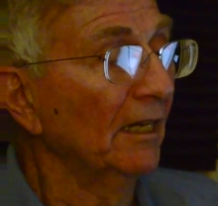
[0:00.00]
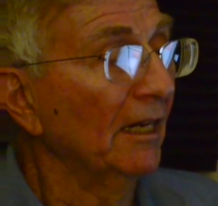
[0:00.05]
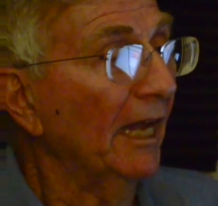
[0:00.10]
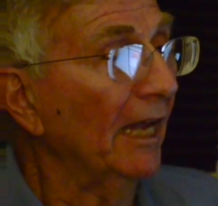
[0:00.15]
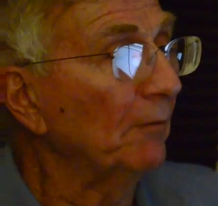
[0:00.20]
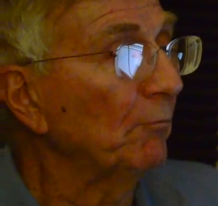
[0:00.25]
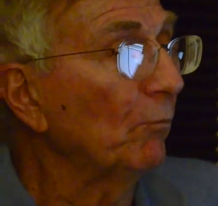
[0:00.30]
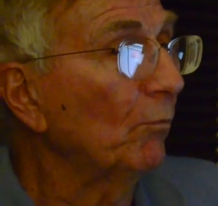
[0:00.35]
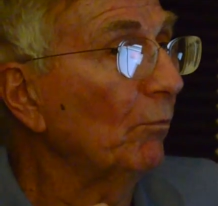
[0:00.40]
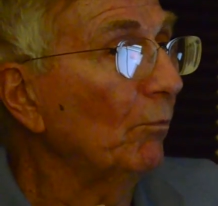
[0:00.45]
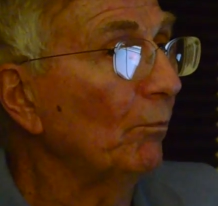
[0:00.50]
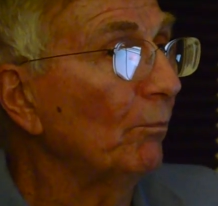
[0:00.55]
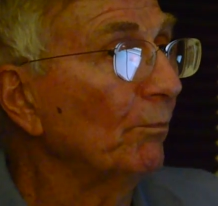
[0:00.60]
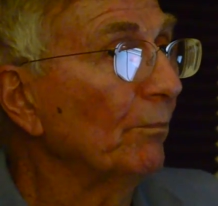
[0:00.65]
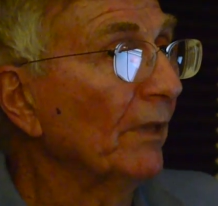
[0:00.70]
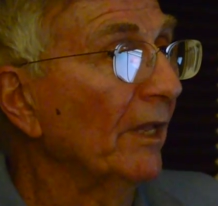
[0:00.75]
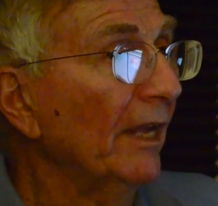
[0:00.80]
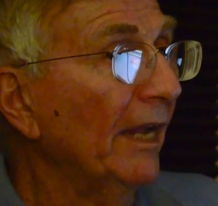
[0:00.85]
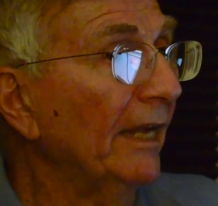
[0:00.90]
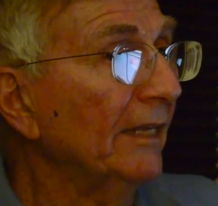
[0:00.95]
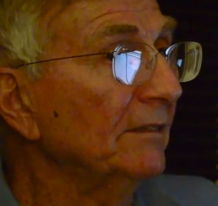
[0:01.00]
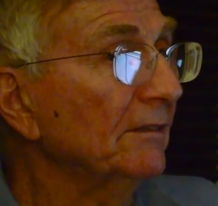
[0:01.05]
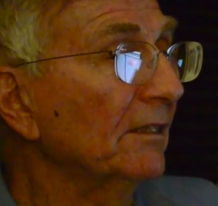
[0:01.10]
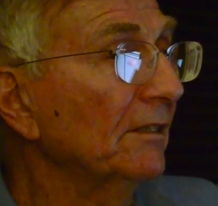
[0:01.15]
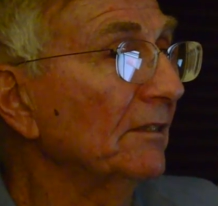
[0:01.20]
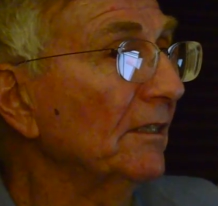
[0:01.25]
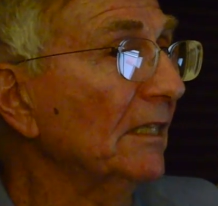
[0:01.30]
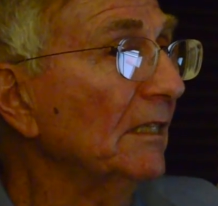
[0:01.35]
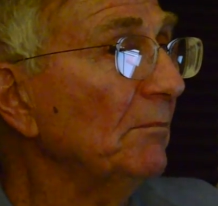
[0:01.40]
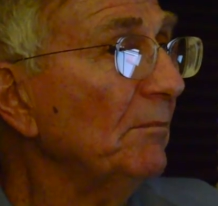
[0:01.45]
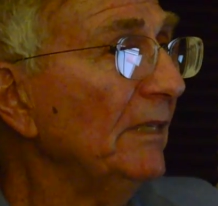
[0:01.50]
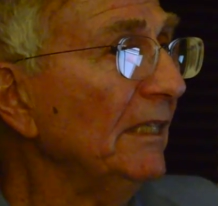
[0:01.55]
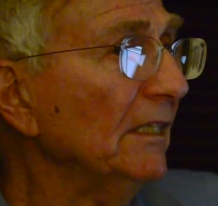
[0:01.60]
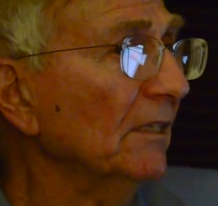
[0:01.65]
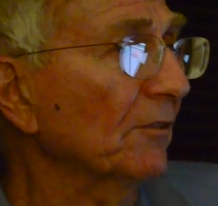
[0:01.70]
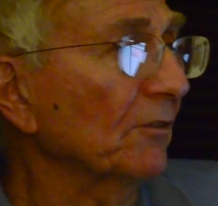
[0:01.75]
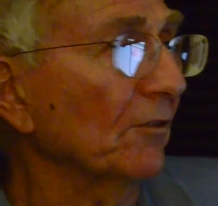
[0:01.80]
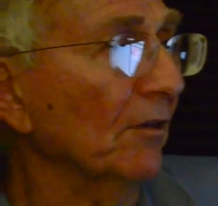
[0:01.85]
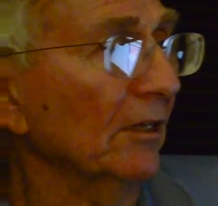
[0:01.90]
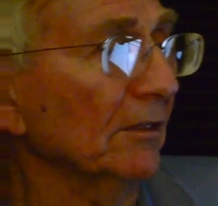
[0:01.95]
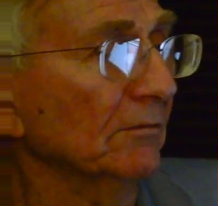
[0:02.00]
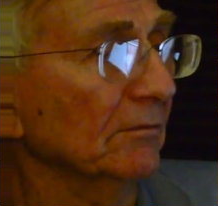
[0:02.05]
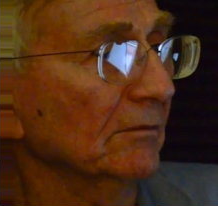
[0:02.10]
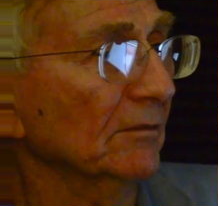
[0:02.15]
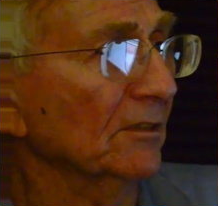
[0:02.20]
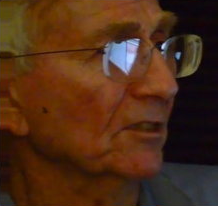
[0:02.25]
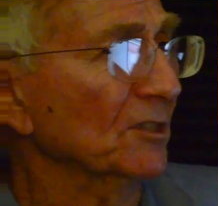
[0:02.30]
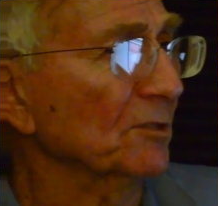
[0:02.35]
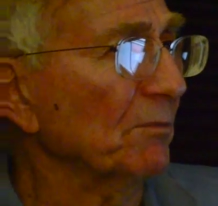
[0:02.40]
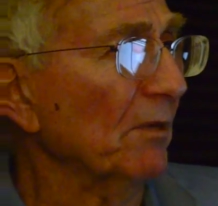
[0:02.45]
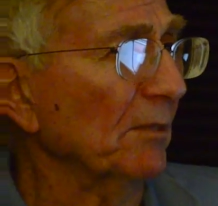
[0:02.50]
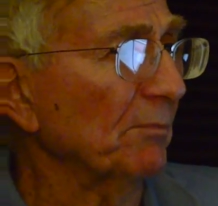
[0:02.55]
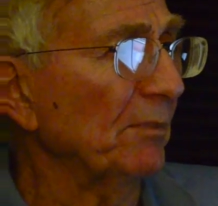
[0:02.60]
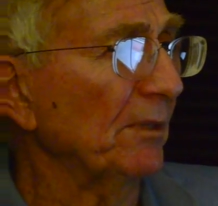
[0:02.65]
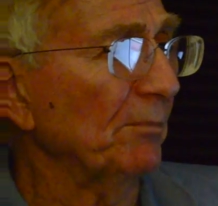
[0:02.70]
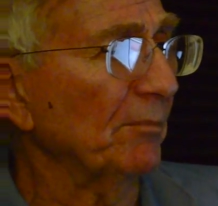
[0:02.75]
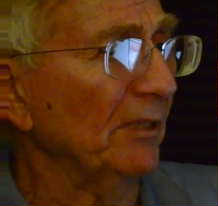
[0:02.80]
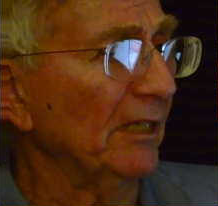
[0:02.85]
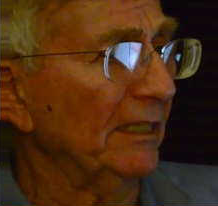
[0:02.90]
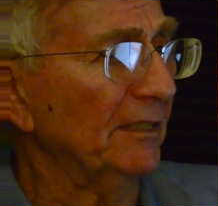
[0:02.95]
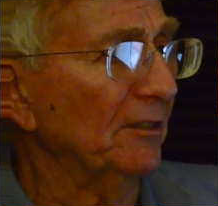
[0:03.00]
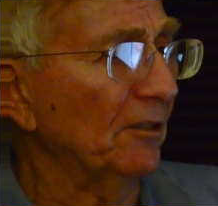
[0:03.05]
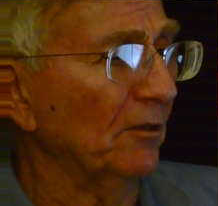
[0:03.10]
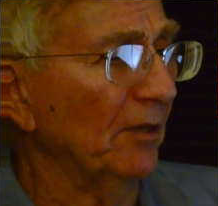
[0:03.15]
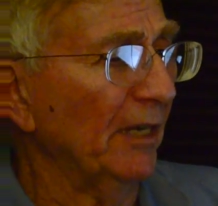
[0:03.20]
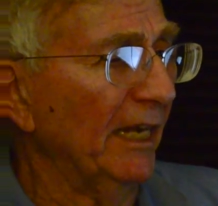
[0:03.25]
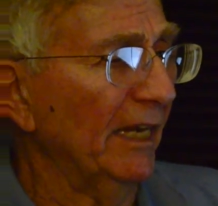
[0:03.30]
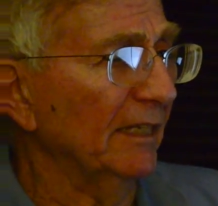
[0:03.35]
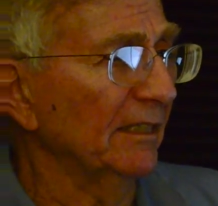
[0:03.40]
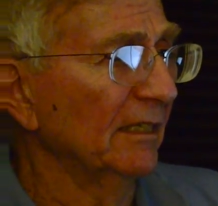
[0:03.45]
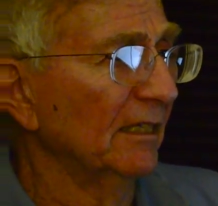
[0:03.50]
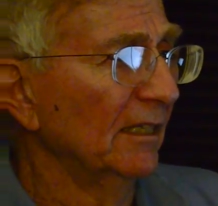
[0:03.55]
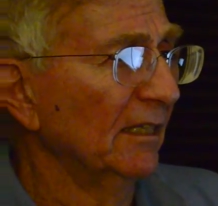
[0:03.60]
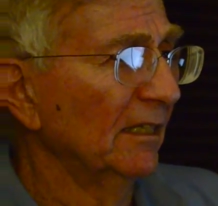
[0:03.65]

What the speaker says: And the immediate thought the smart people I know had